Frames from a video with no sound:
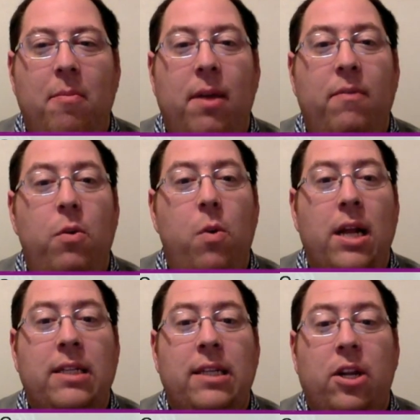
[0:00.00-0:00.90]
If you
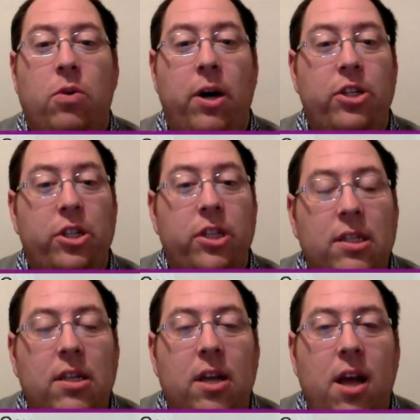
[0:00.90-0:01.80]
want to send
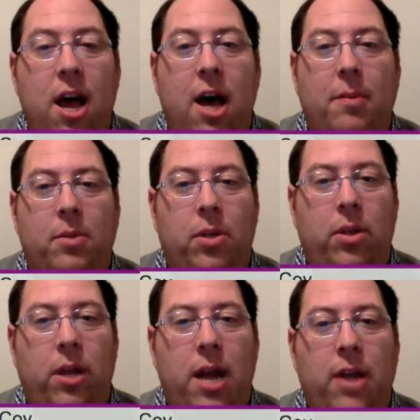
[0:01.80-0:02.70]
questions to
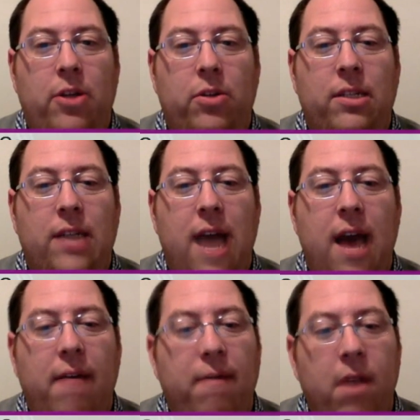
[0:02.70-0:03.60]
the national
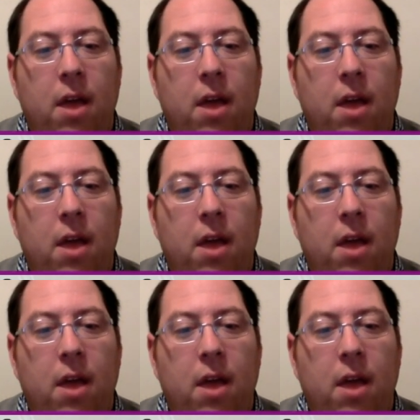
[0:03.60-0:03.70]
staff,